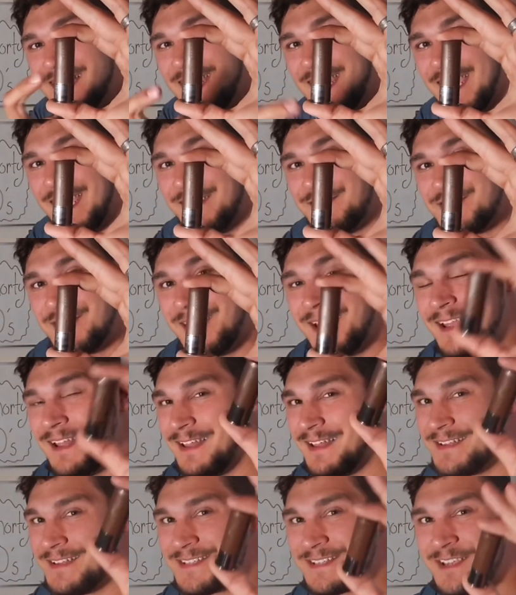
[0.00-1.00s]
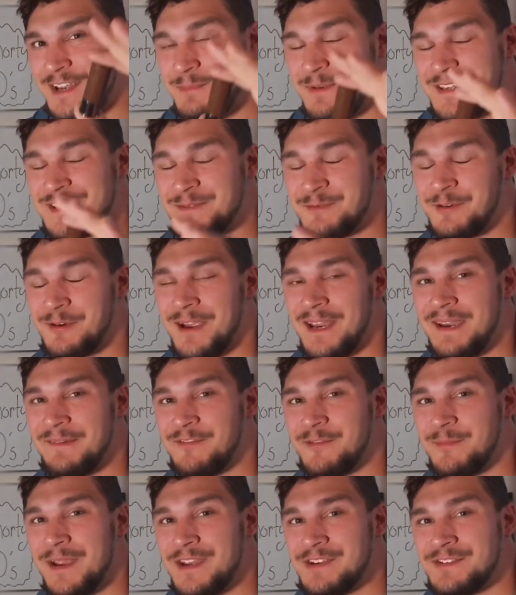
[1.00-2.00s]
gauge. This is going to be some great
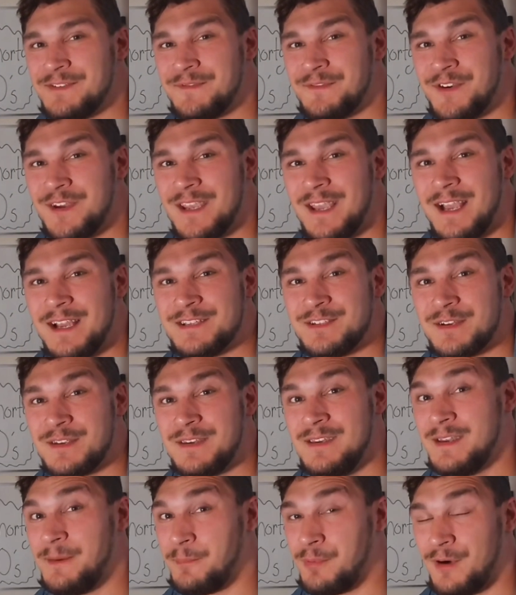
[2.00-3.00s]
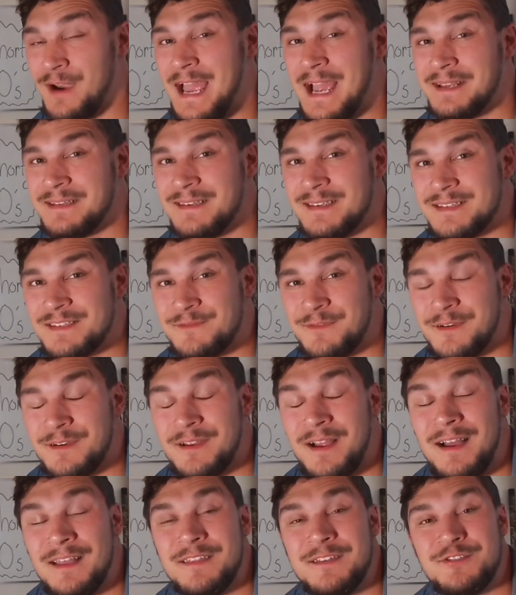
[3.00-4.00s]
information for you guys looking to practice
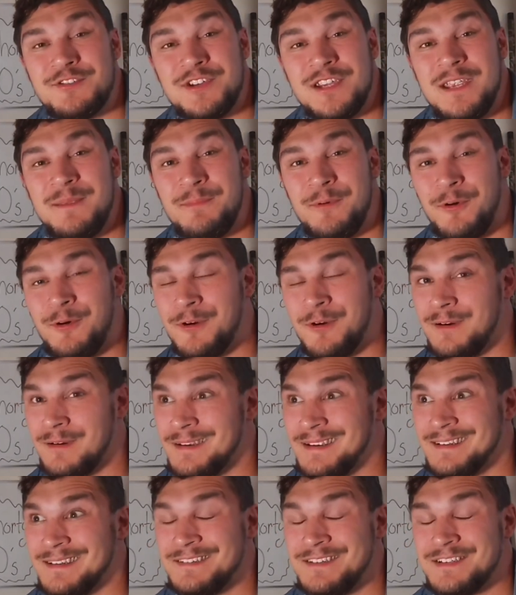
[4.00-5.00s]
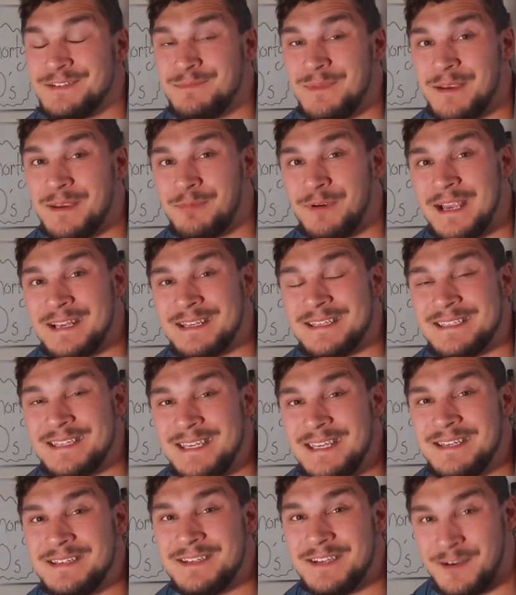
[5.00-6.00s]
for the cheap or just make practice
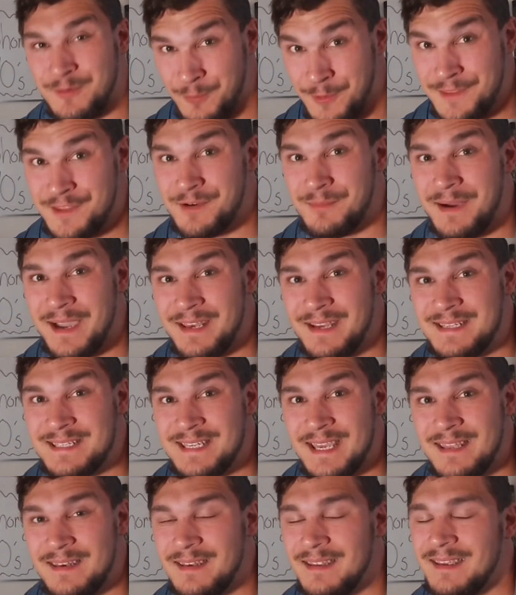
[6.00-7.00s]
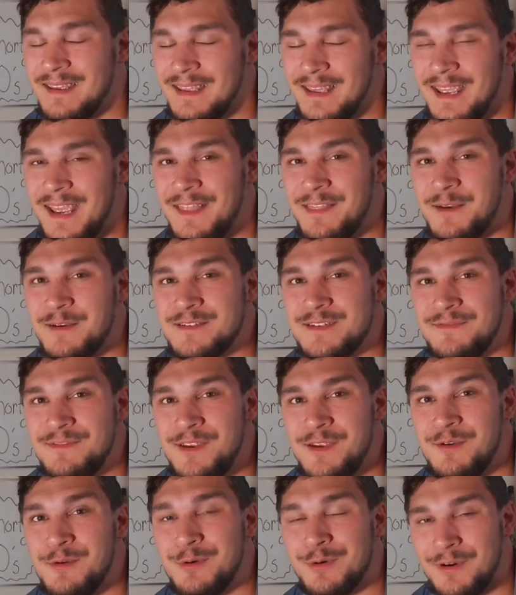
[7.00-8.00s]
easier with your Mighty 10, and those of
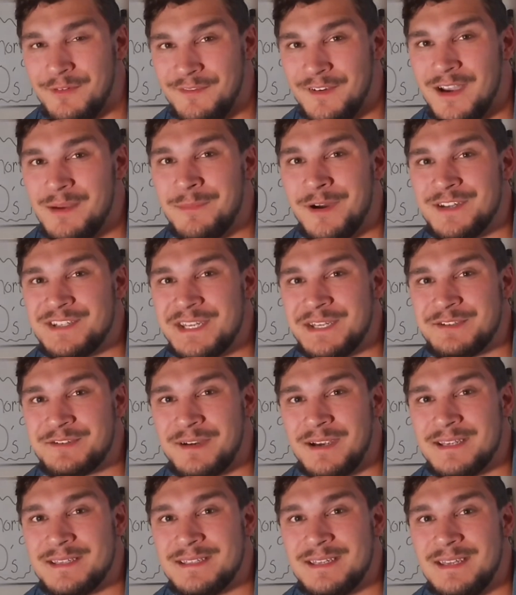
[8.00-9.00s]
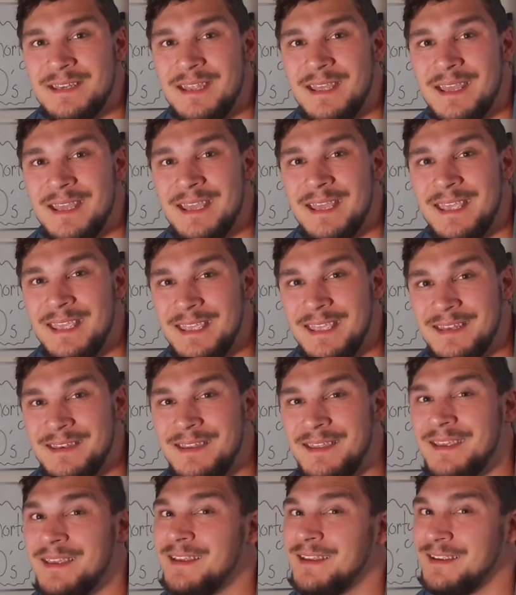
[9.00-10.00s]
you who are very much interested
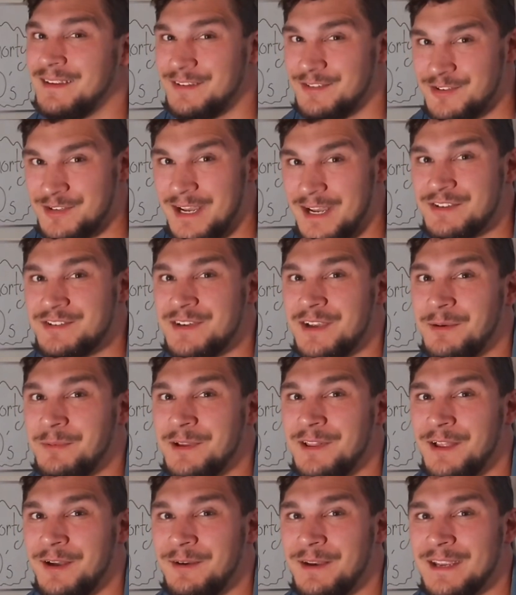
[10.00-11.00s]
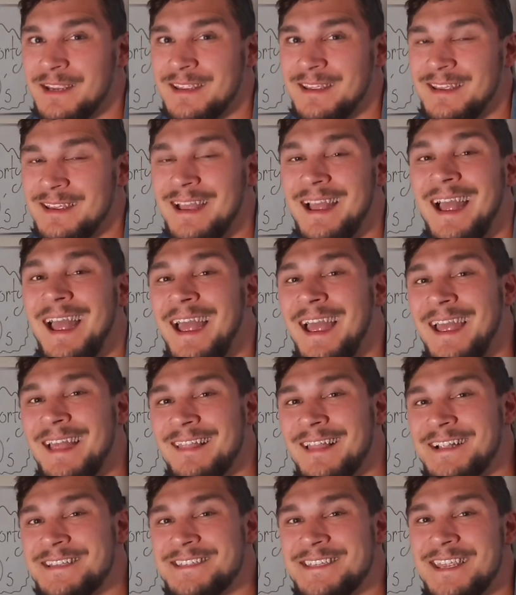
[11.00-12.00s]
in shot shell reloading.
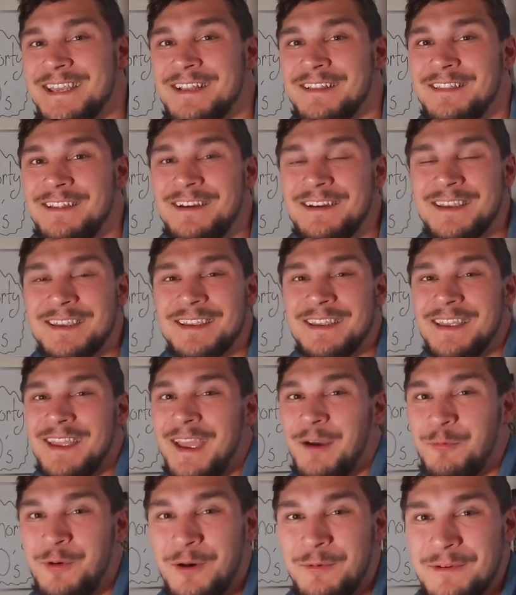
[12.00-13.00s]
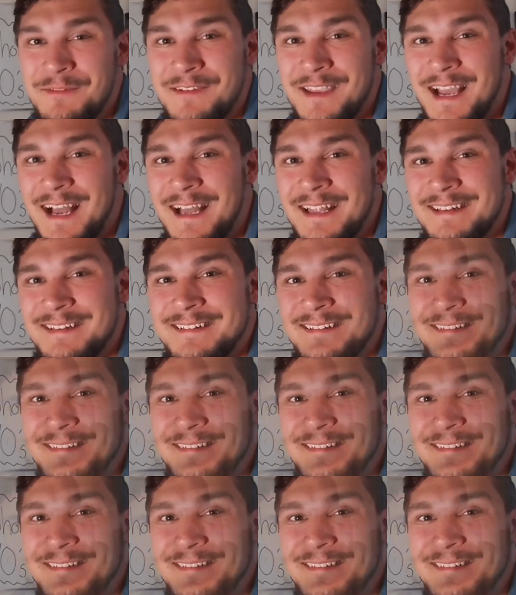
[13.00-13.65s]
Let's take a look at what we've got.